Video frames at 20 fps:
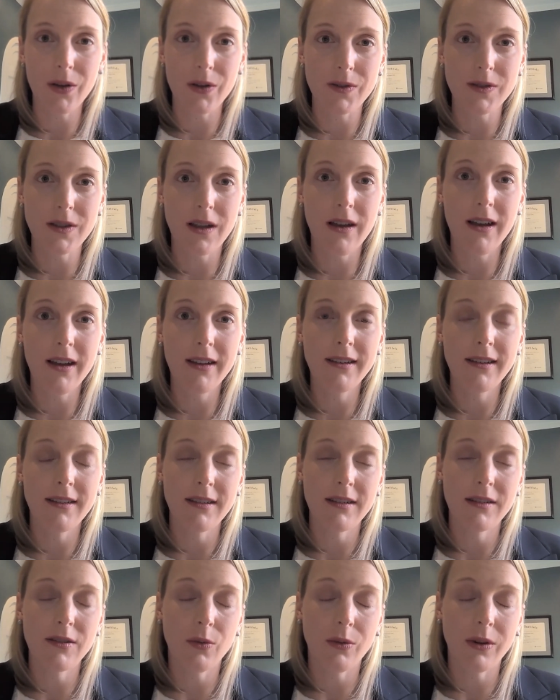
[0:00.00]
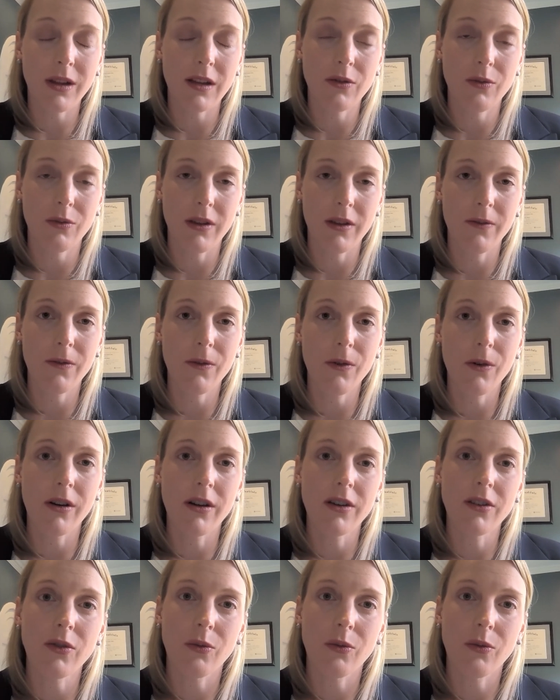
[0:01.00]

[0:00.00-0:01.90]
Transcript: goes on into 2024